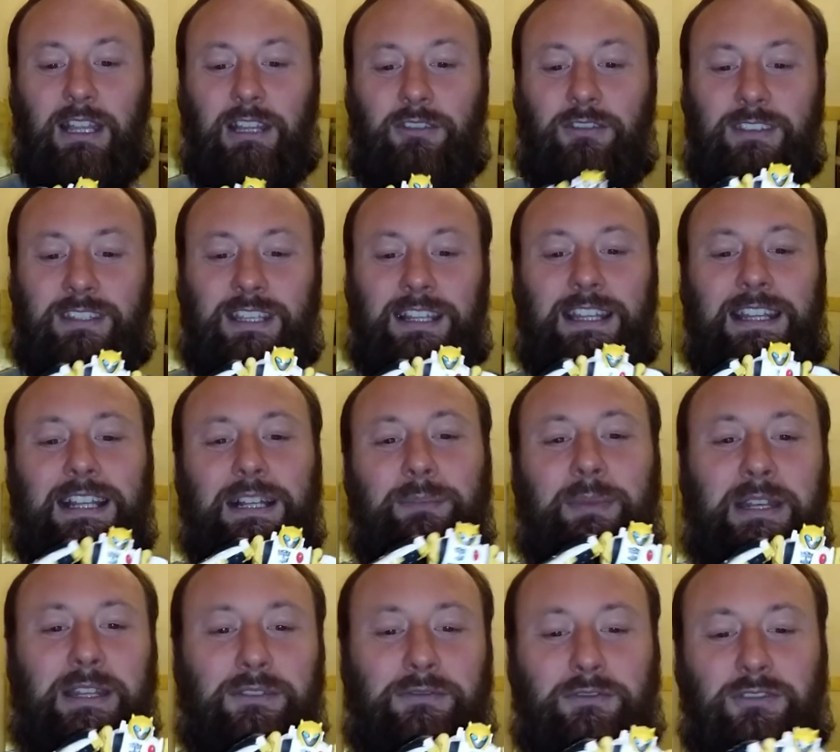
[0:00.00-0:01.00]
There is a little
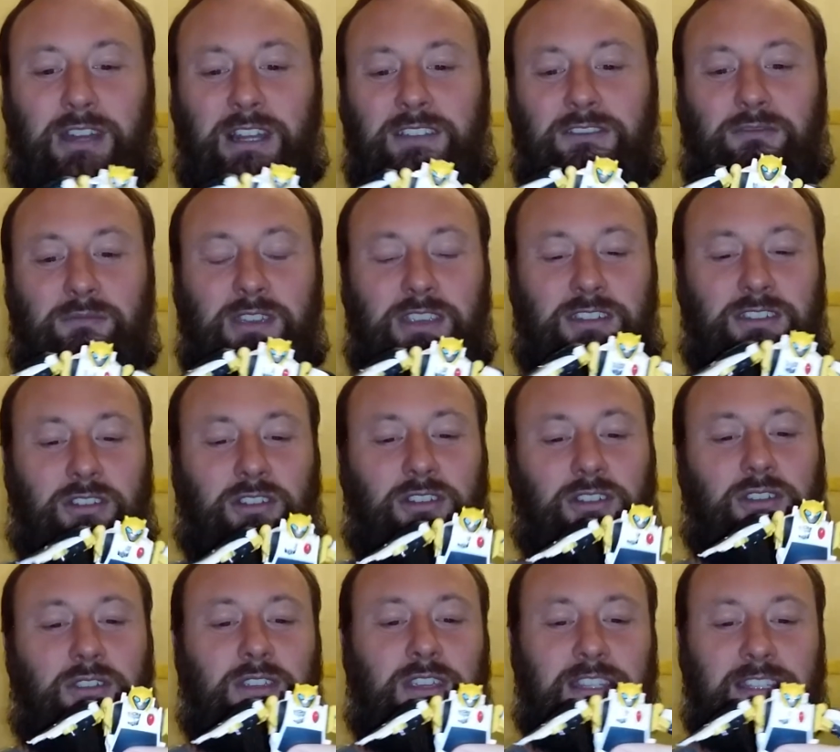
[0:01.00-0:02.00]
bit of transformation you've got to
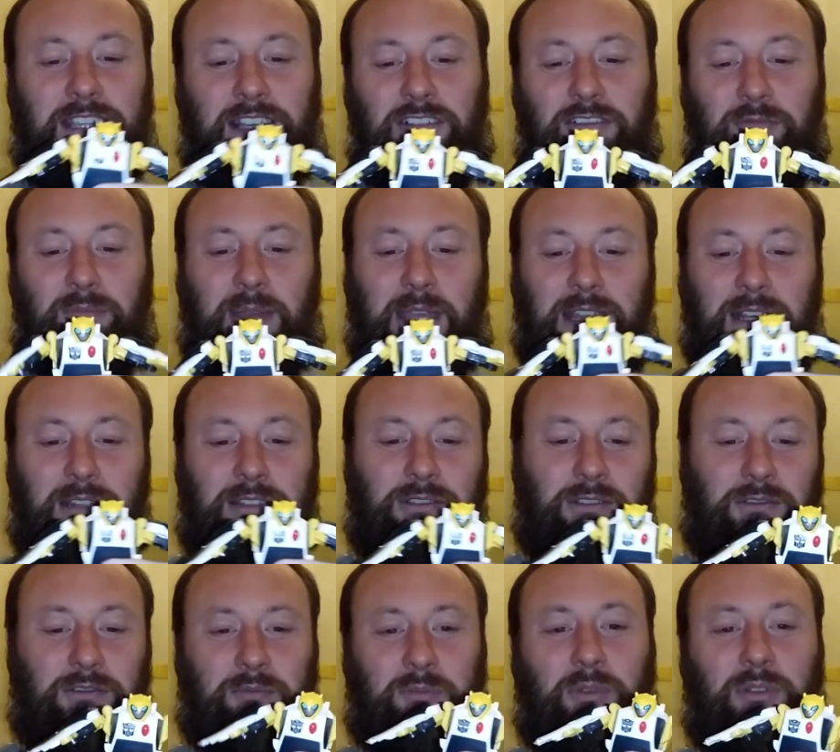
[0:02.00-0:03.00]
do yourself by
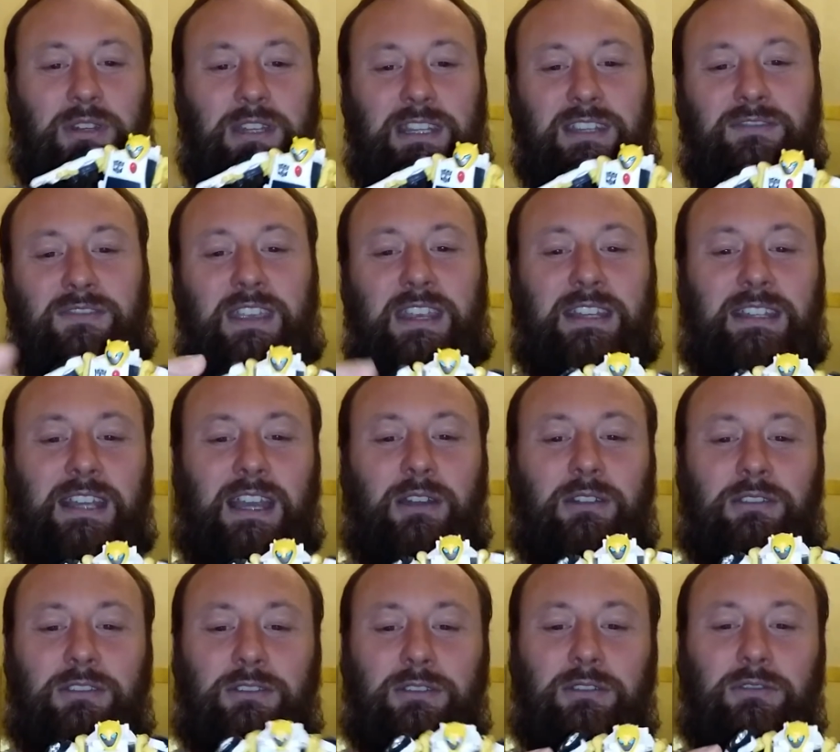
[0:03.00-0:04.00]
sort of putting his feet down
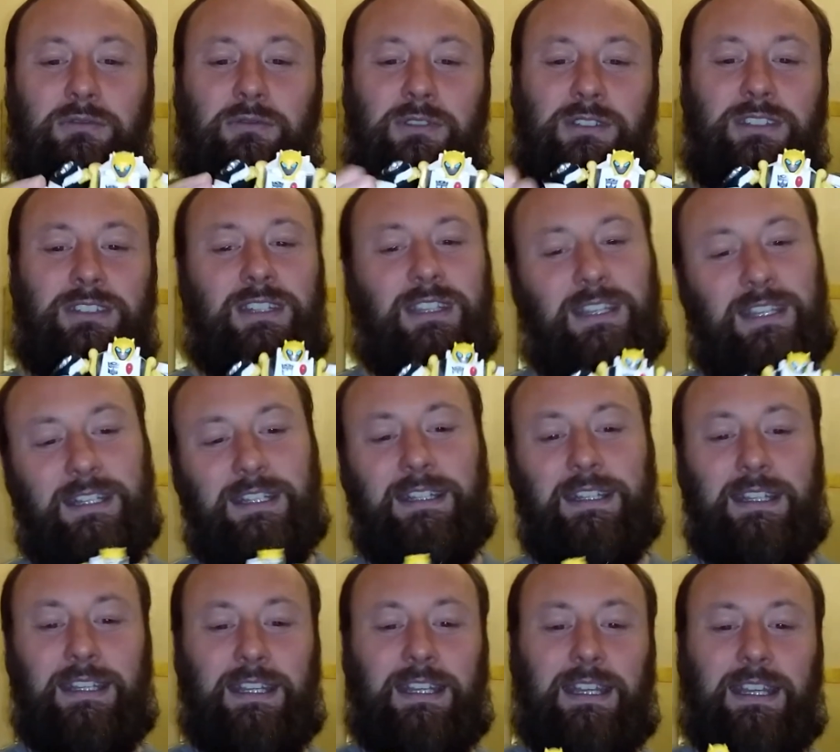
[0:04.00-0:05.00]
and stuff, which
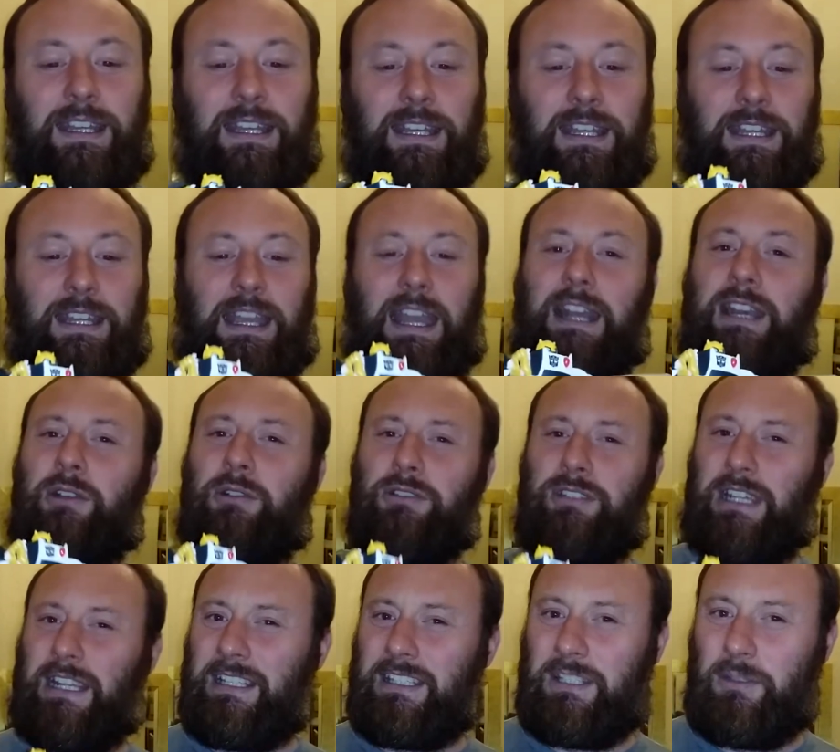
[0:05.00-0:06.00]
kind of goes
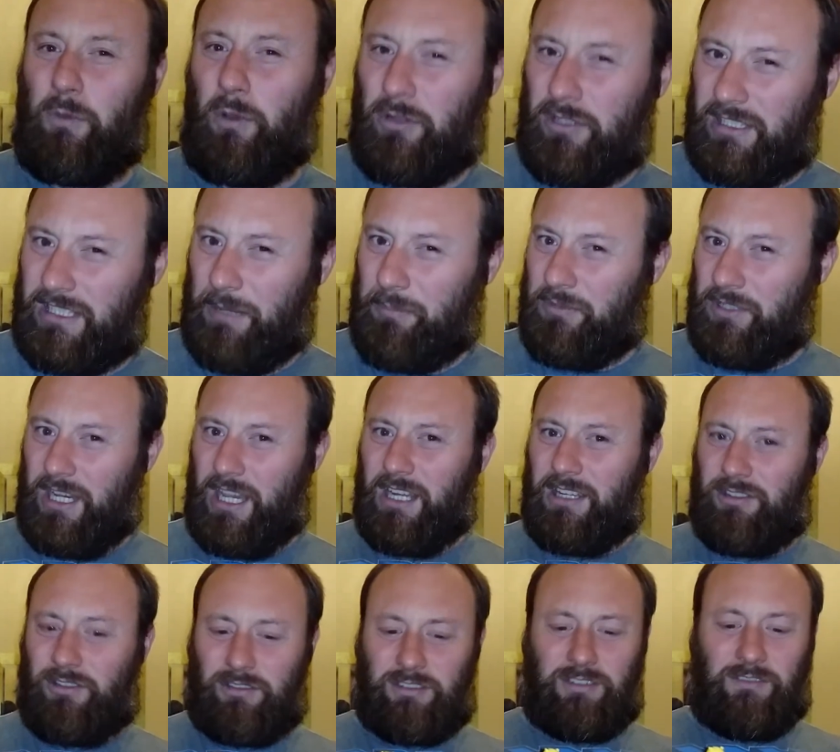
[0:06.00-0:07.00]
against the one-step
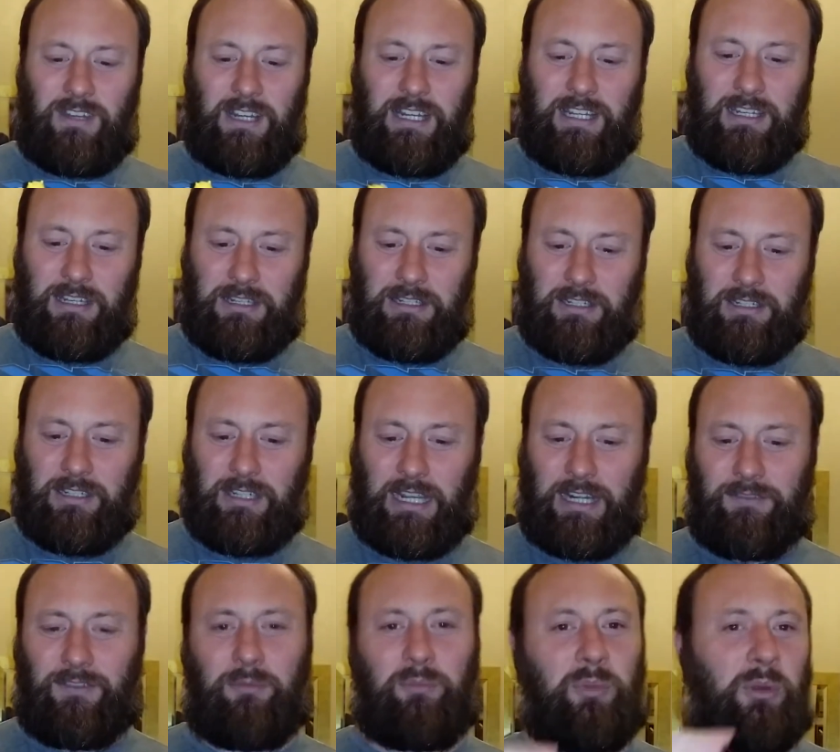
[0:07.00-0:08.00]
change, doesn't it really? You know, you kind
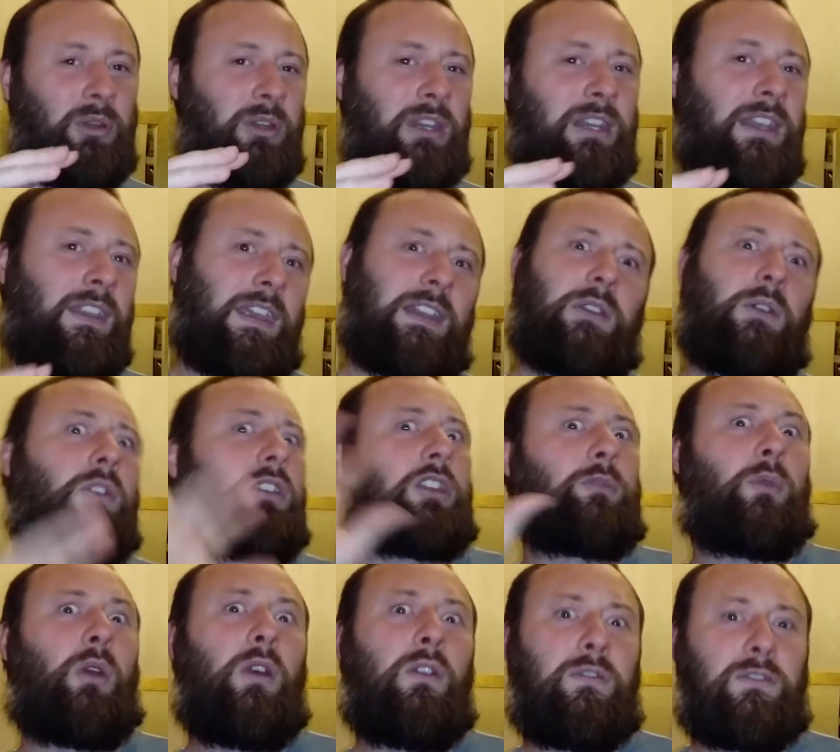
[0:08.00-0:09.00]
of have a button that
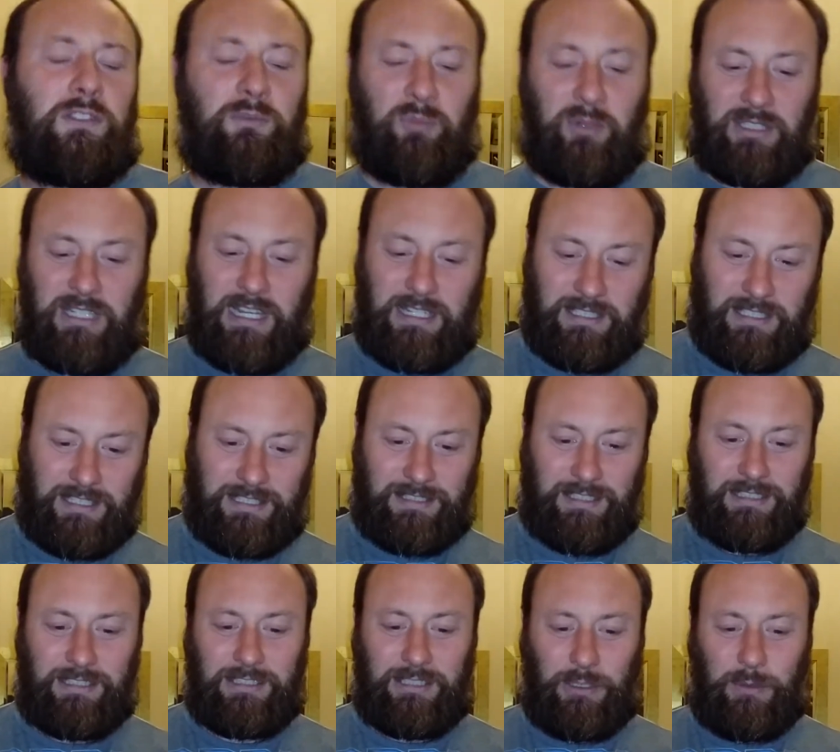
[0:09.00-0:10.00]
auto-morphs, but yet you
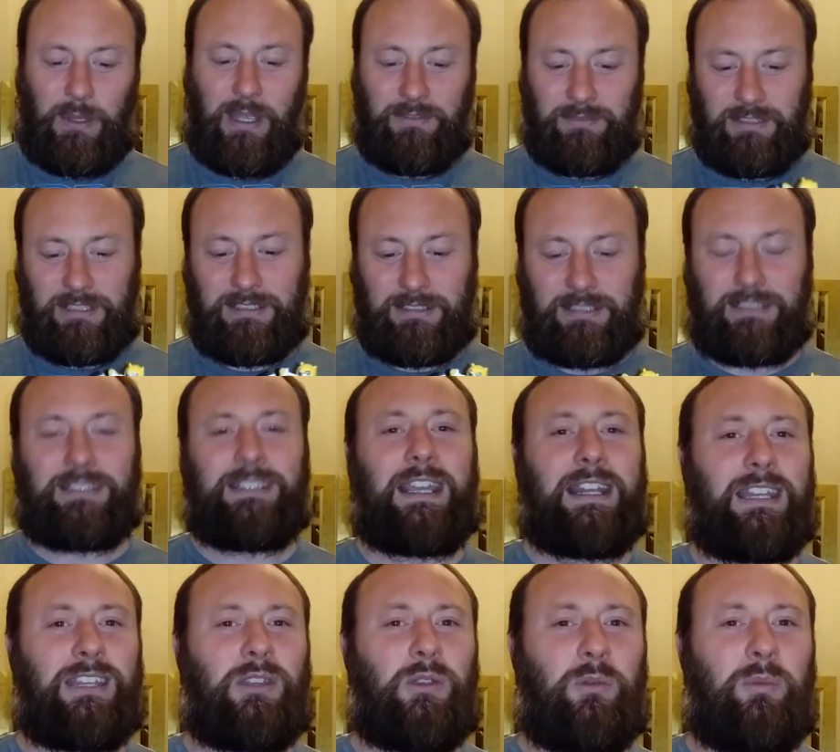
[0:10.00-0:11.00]
still do have to
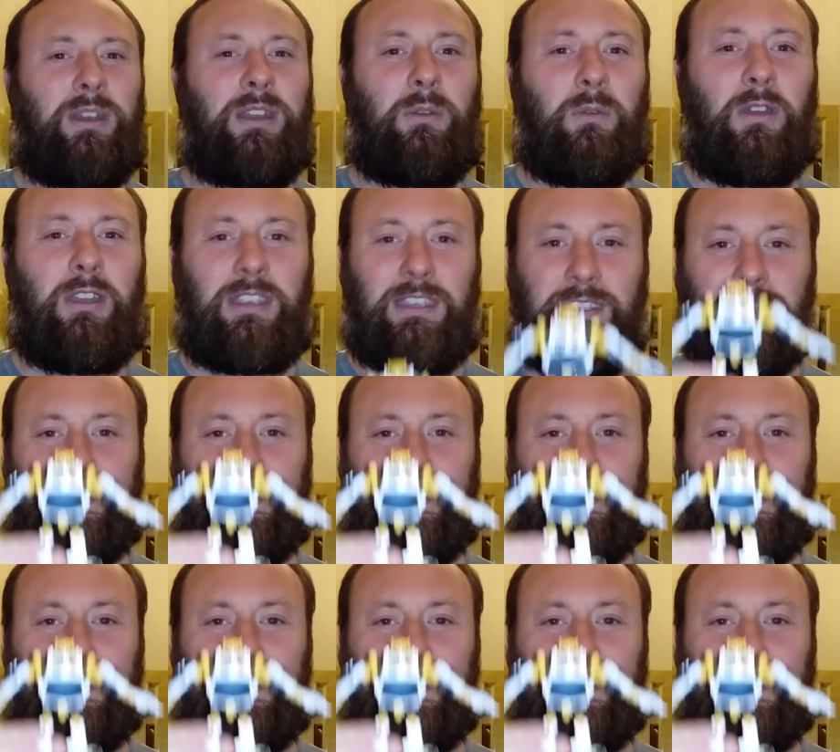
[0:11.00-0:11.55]
kind of do a bit of work